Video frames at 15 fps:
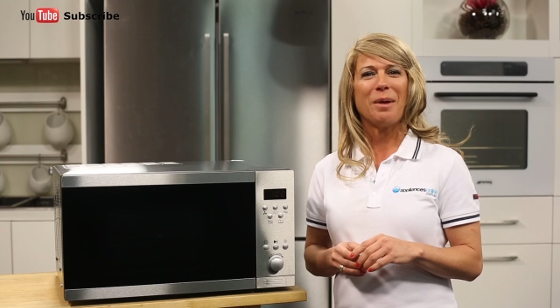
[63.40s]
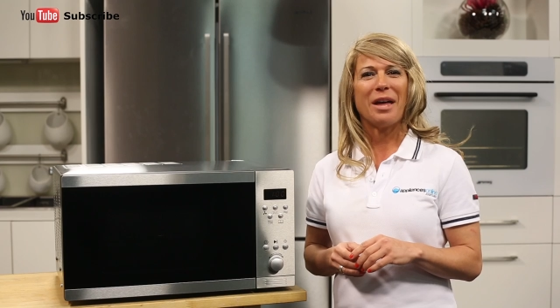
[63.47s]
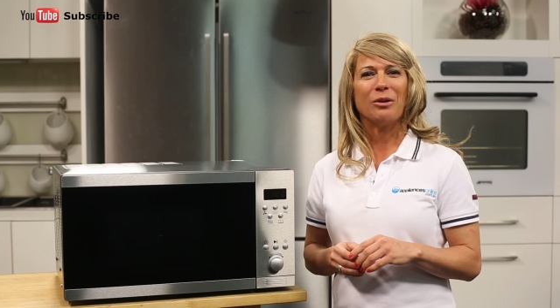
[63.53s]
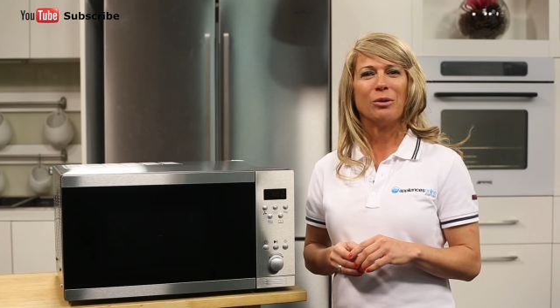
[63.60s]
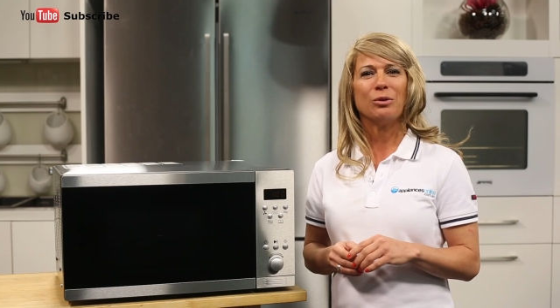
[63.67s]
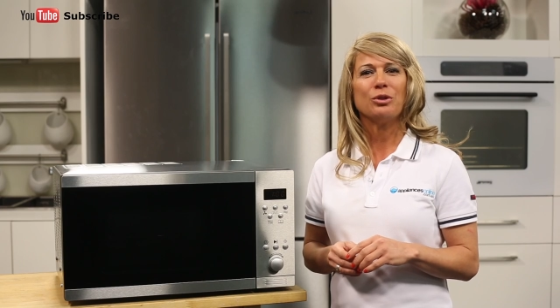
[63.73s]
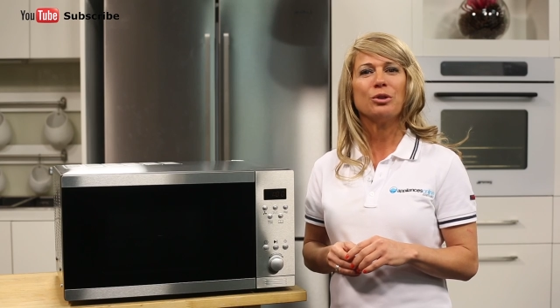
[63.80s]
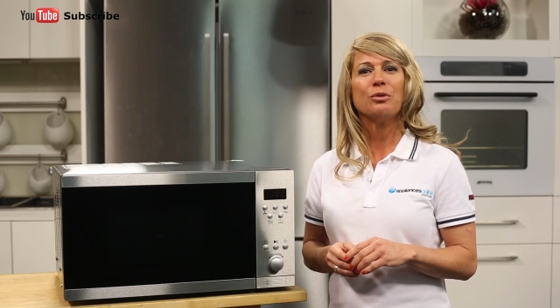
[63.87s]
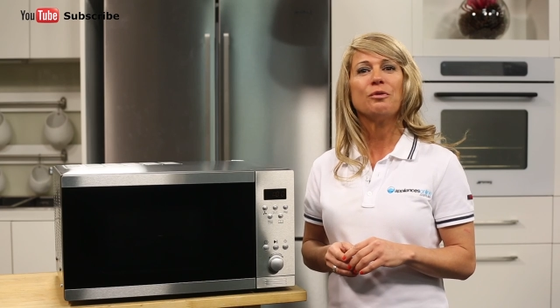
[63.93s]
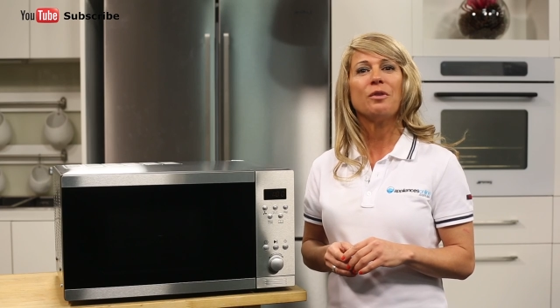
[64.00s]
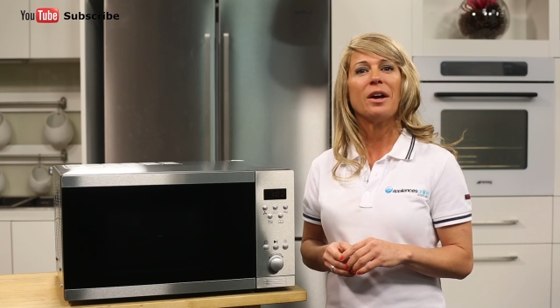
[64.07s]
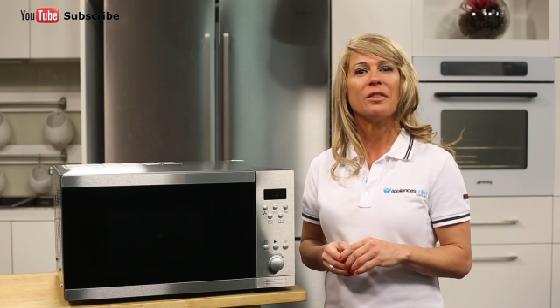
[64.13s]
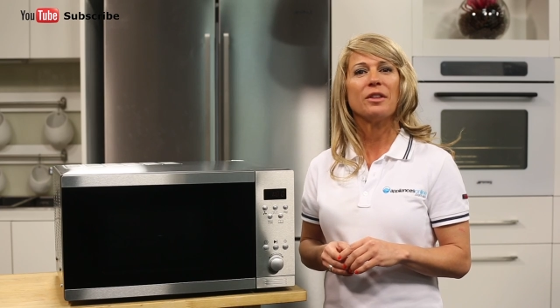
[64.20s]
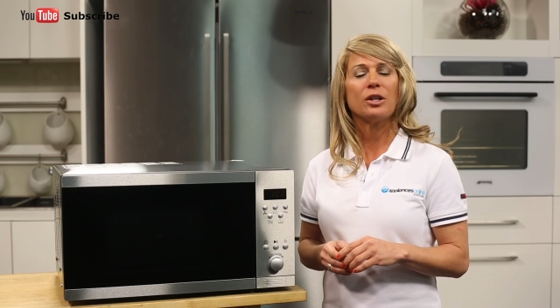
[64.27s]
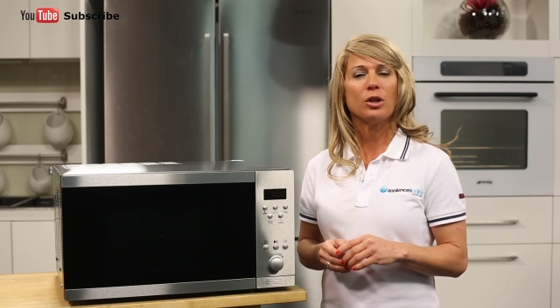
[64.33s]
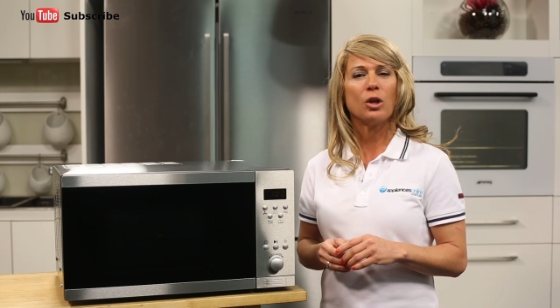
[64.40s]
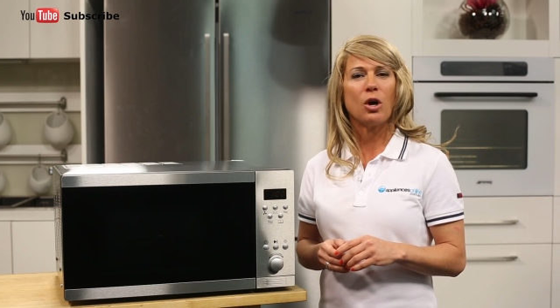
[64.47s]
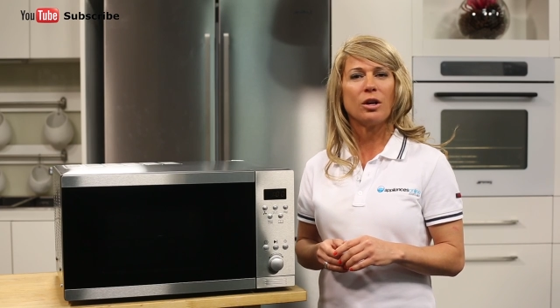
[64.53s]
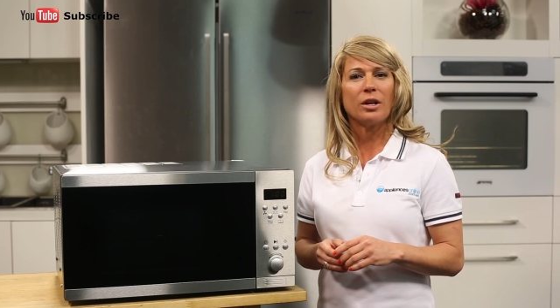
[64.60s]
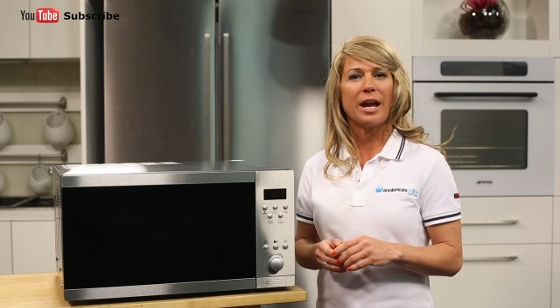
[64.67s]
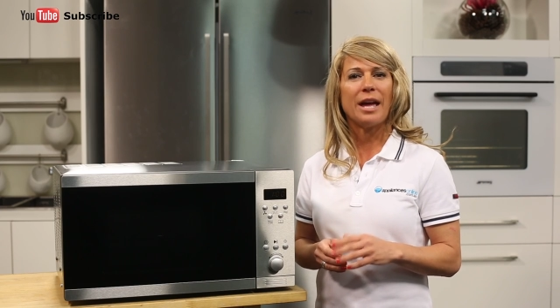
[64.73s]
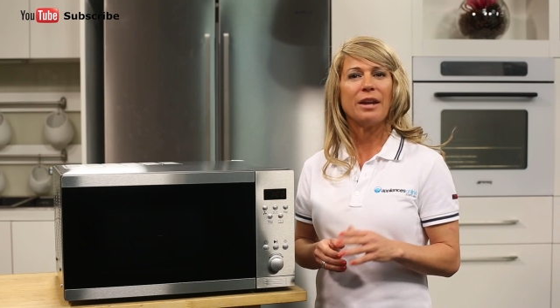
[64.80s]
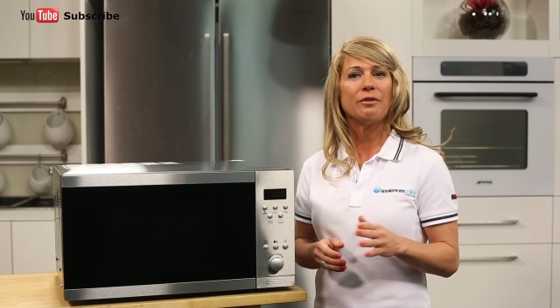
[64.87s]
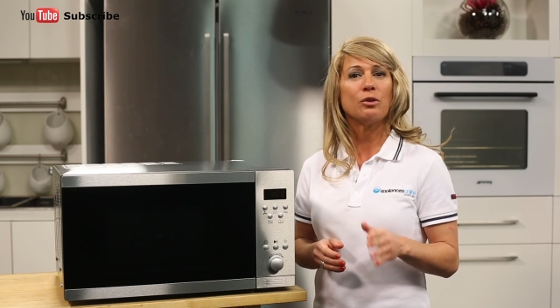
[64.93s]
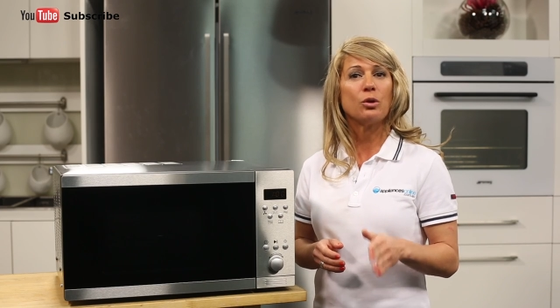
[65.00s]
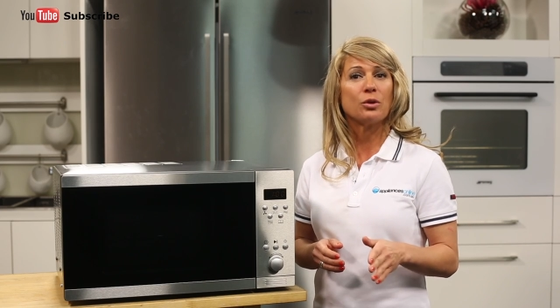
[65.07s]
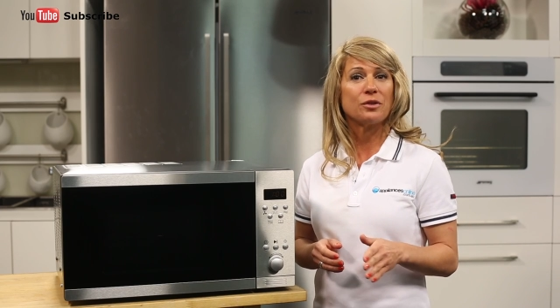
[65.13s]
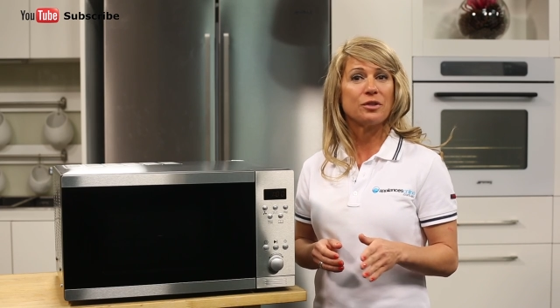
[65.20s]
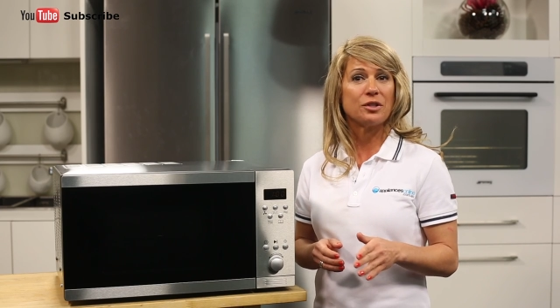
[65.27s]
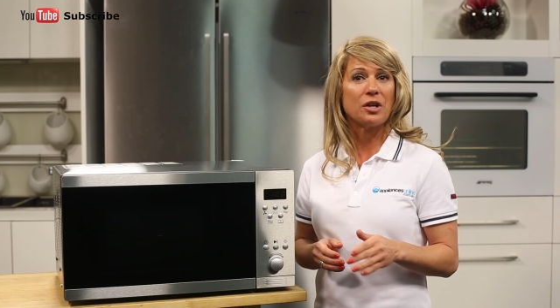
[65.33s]
panel you'll find the clock and of
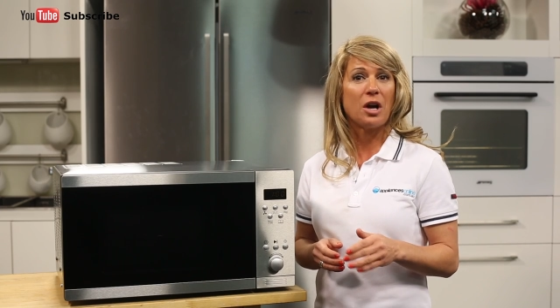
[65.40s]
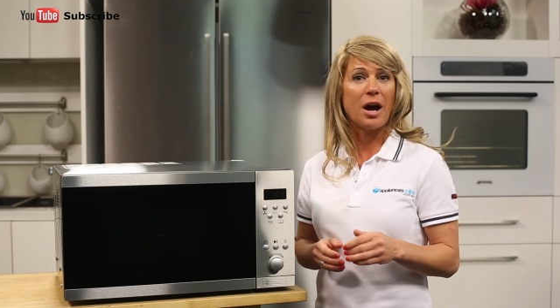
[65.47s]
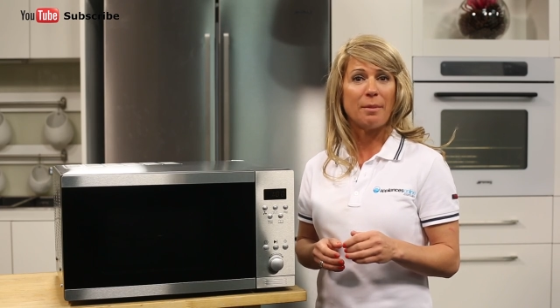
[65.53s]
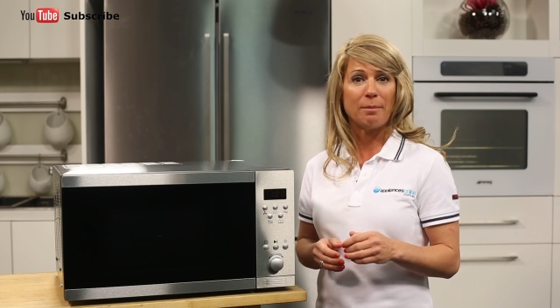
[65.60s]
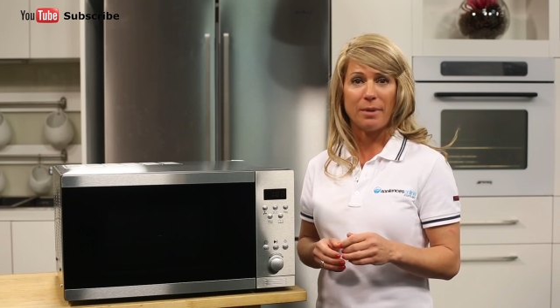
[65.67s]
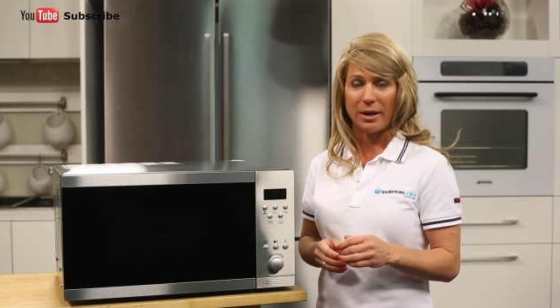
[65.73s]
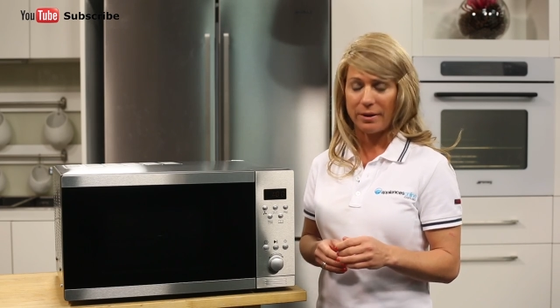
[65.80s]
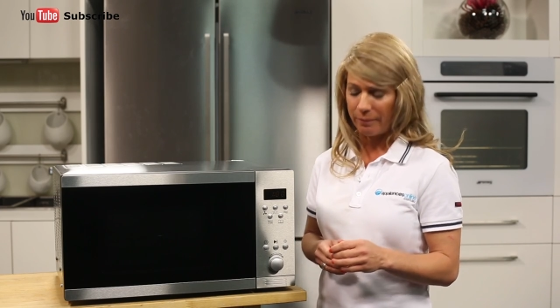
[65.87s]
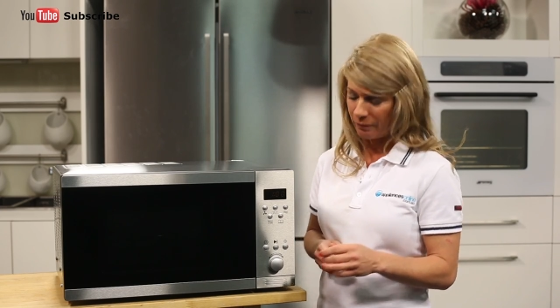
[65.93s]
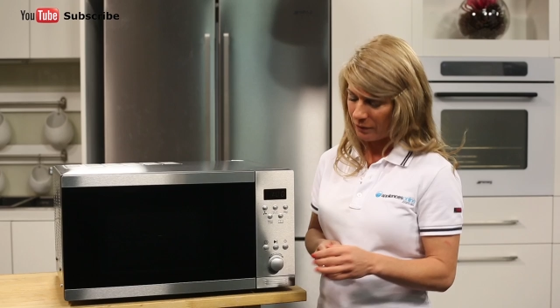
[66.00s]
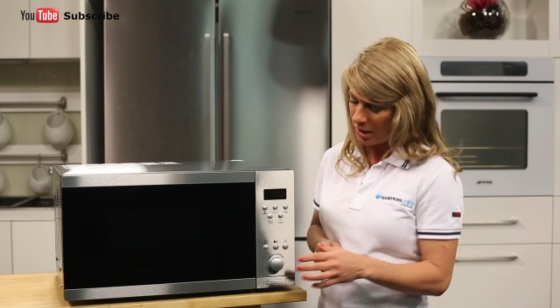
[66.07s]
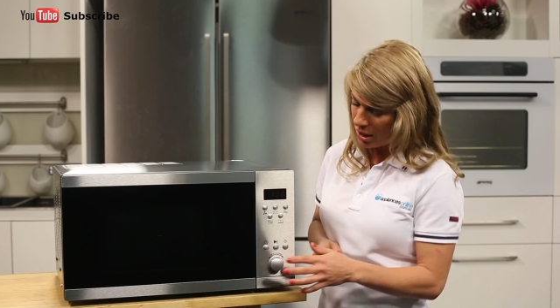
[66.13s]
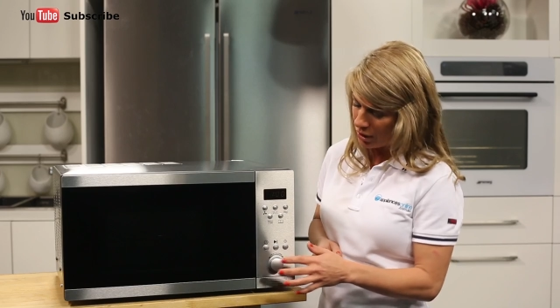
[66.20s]
course the time button.